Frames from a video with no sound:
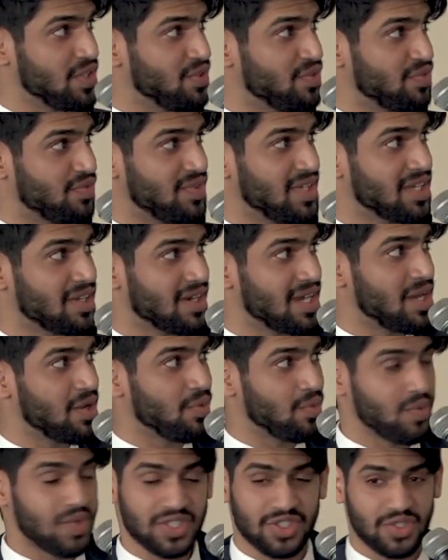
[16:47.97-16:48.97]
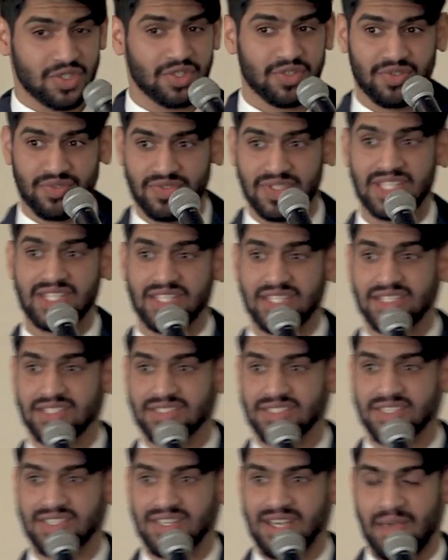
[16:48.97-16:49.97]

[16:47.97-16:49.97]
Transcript: you figure out what your fit is.